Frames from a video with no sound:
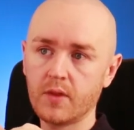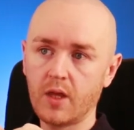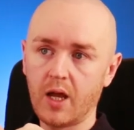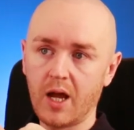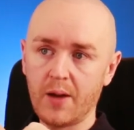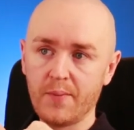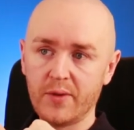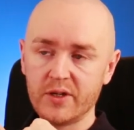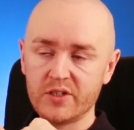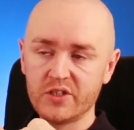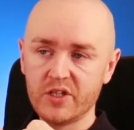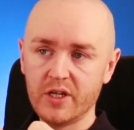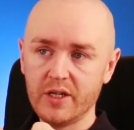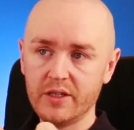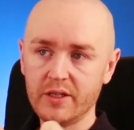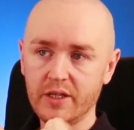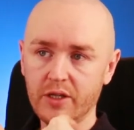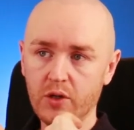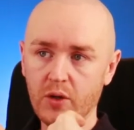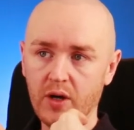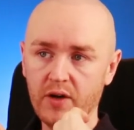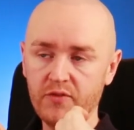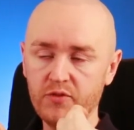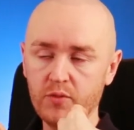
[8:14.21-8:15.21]
Am I saying that
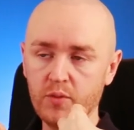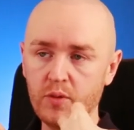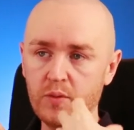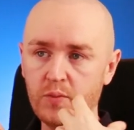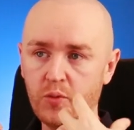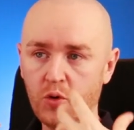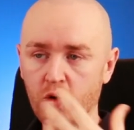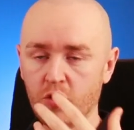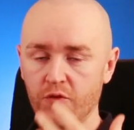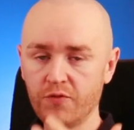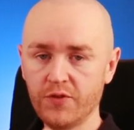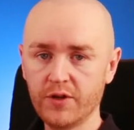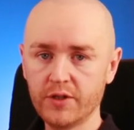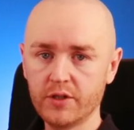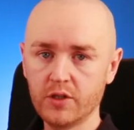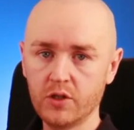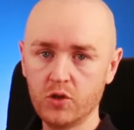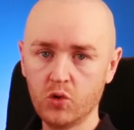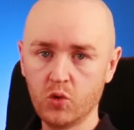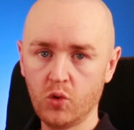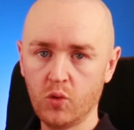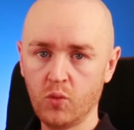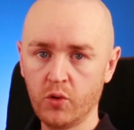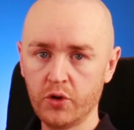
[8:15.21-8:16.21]
you have to be perfect at
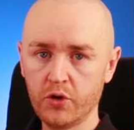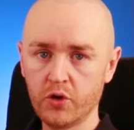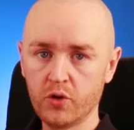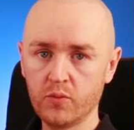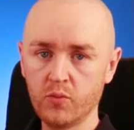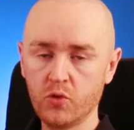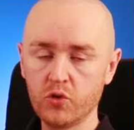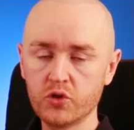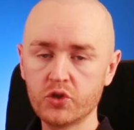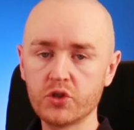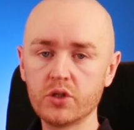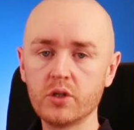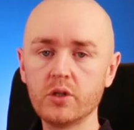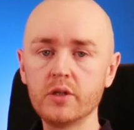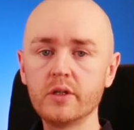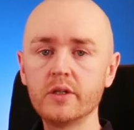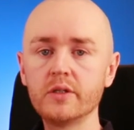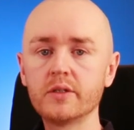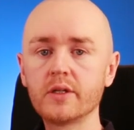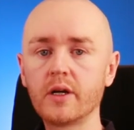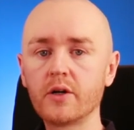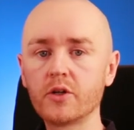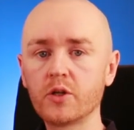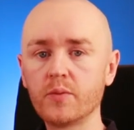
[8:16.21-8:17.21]
knowing what your emotional
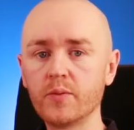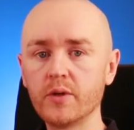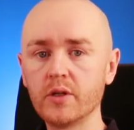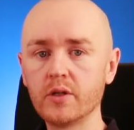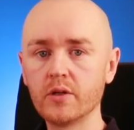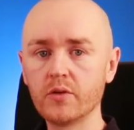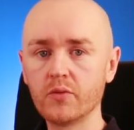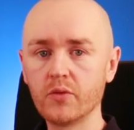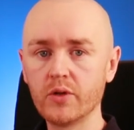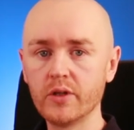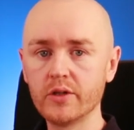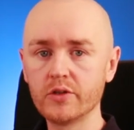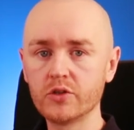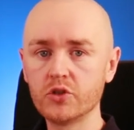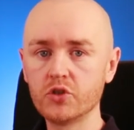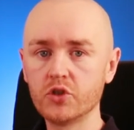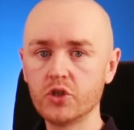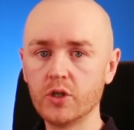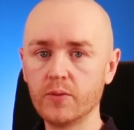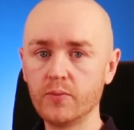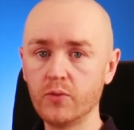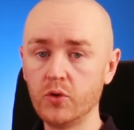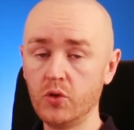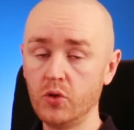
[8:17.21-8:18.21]
needs are to be in a
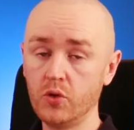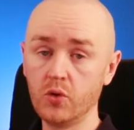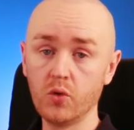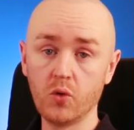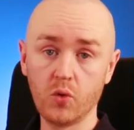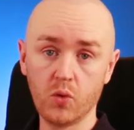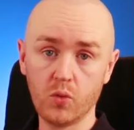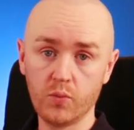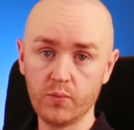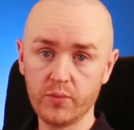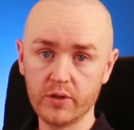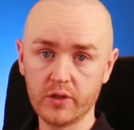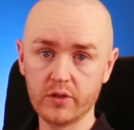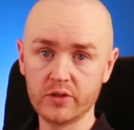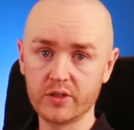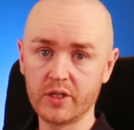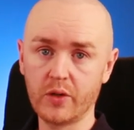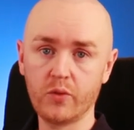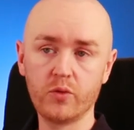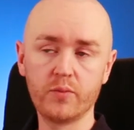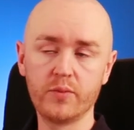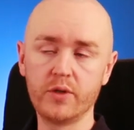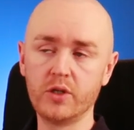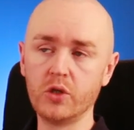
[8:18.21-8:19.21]
relationship? No, because
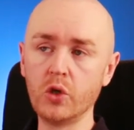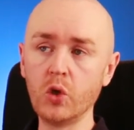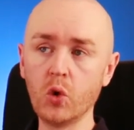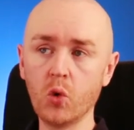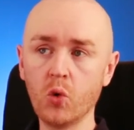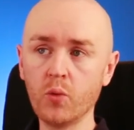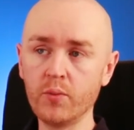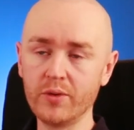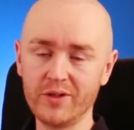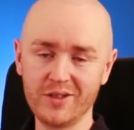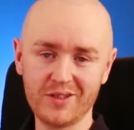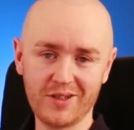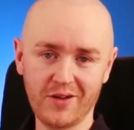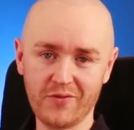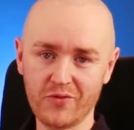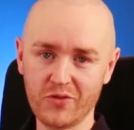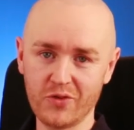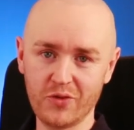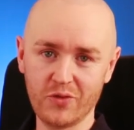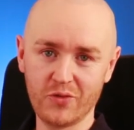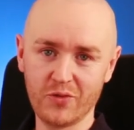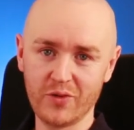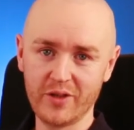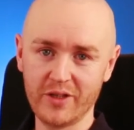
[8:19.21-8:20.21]
that would mean nobody's ever
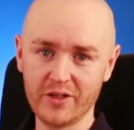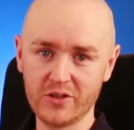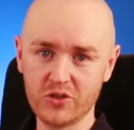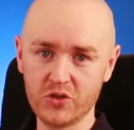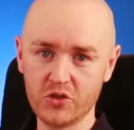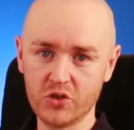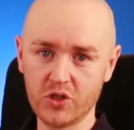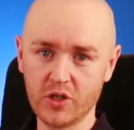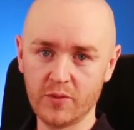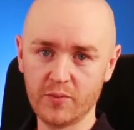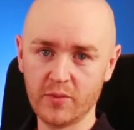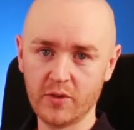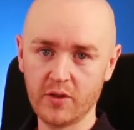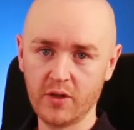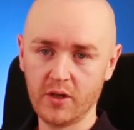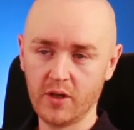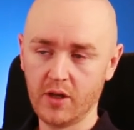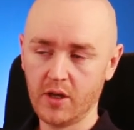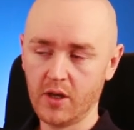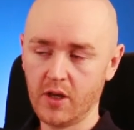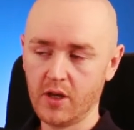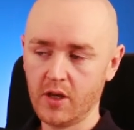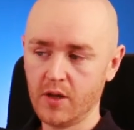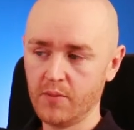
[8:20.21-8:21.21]
in a relationship.
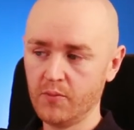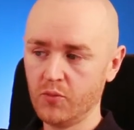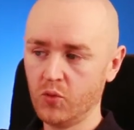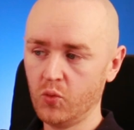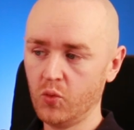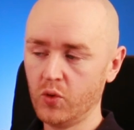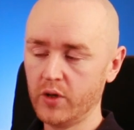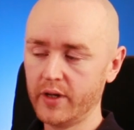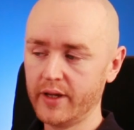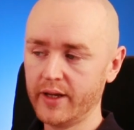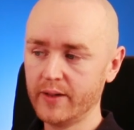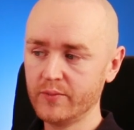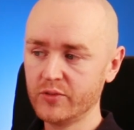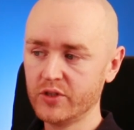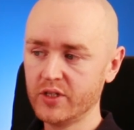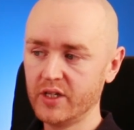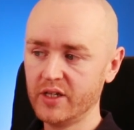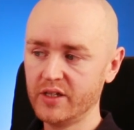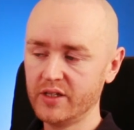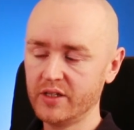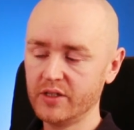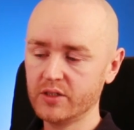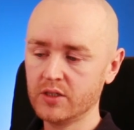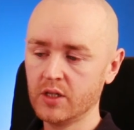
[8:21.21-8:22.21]
But what I am
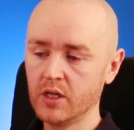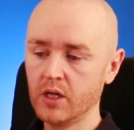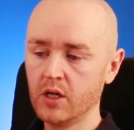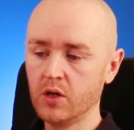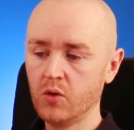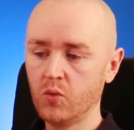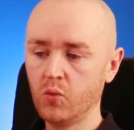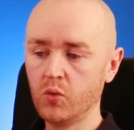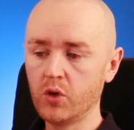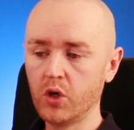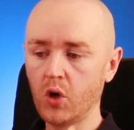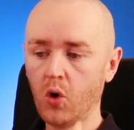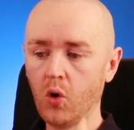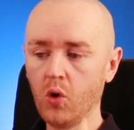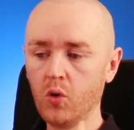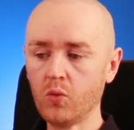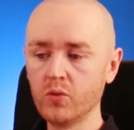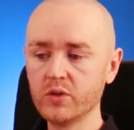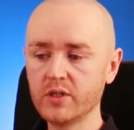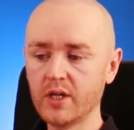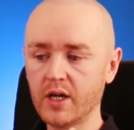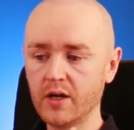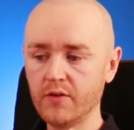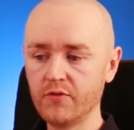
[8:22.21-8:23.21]
saying is we
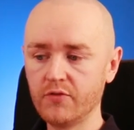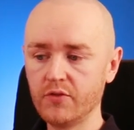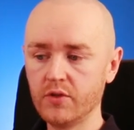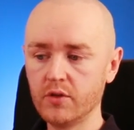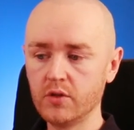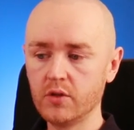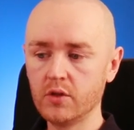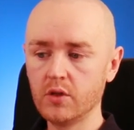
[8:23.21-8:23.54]
always have